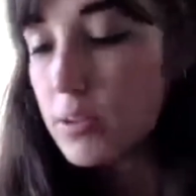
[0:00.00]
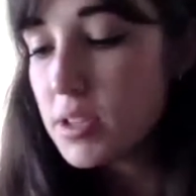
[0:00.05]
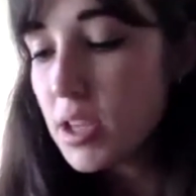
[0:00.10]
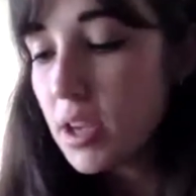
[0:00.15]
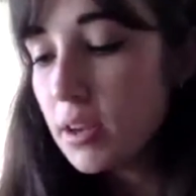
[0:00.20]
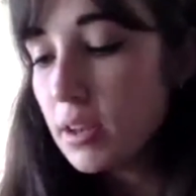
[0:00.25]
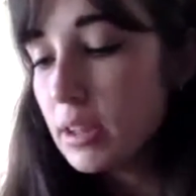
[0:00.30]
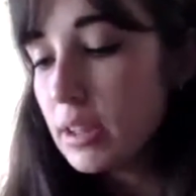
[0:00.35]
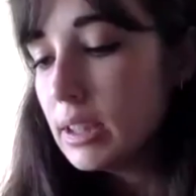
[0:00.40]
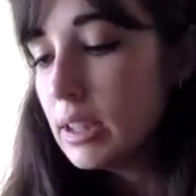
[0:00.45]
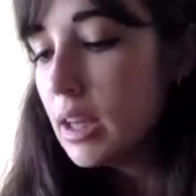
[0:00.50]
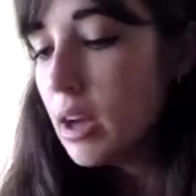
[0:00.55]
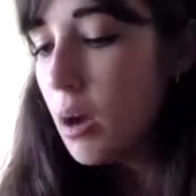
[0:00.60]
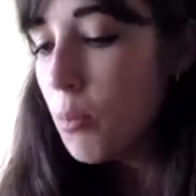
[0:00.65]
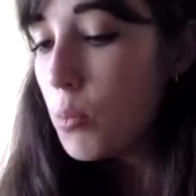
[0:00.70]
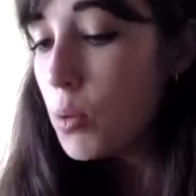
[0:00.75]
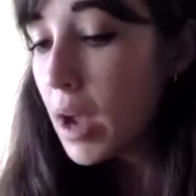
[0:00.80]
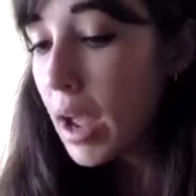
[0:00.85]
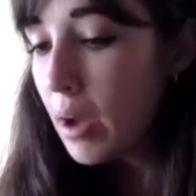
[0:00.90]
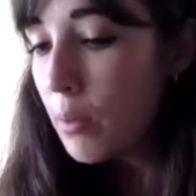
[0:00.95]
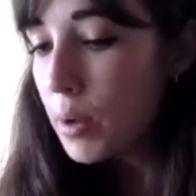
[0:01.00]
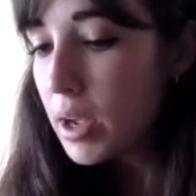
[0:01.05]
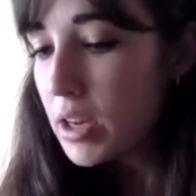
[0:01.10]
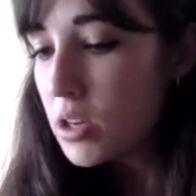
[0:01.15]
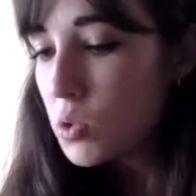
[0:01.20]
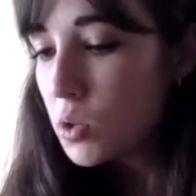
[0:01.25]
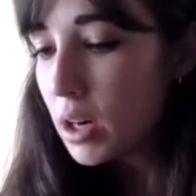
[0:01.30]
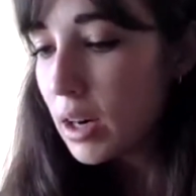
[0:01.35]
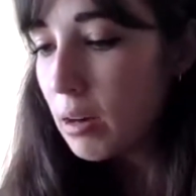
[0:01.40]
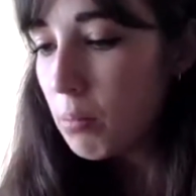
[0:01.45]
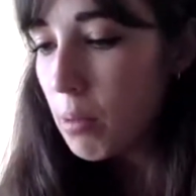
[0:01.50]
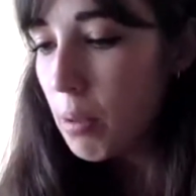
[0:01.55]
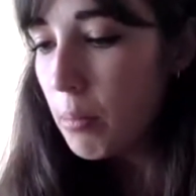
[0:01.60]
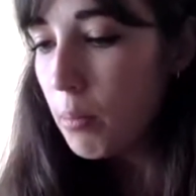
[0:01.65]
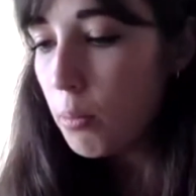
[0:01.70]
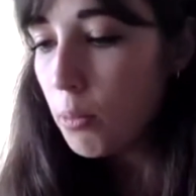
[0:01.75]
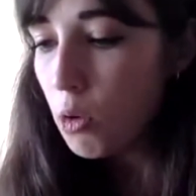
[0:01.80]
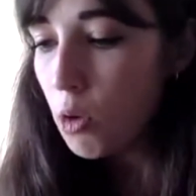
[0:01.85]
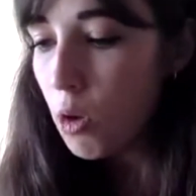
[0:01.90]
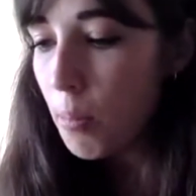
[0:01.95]
So we can talk a little bit
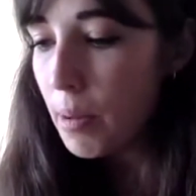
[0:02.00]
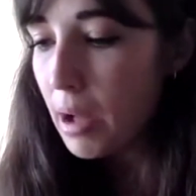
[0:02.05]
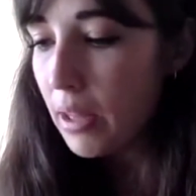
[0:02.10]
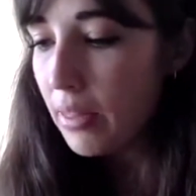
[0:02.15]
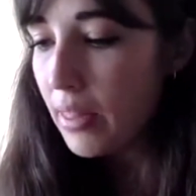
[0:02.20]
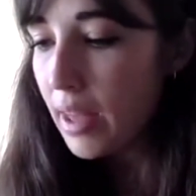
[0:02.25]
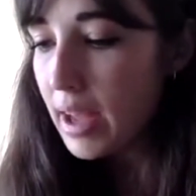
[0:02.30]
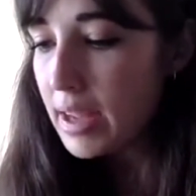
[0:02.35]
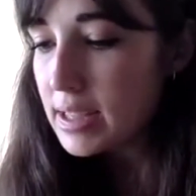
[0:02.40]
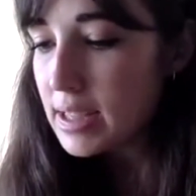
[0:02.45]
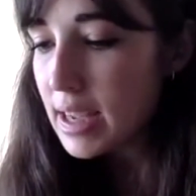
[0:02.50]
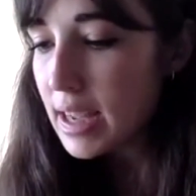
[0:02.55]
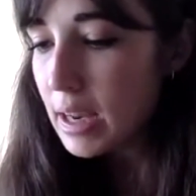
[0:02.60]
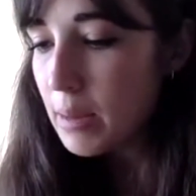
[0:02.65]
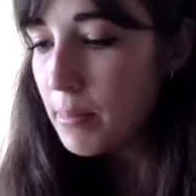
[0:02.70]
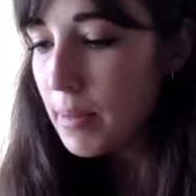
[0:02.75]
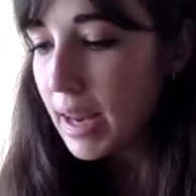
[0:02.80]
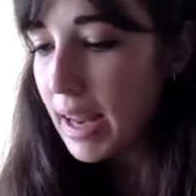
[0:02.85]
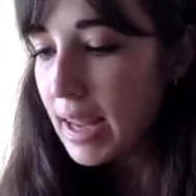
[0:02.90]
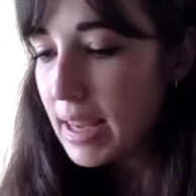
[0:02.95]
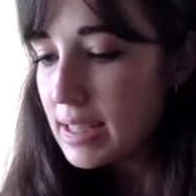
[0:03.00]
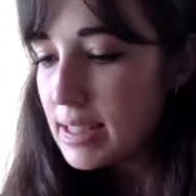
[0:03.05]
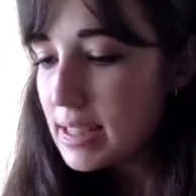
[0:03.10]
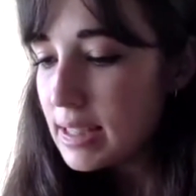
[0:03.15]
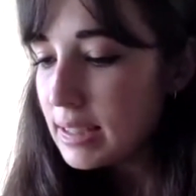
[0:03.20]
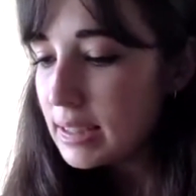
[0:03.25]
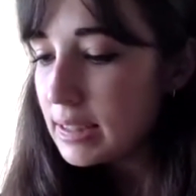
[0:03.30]
more about that in a minute.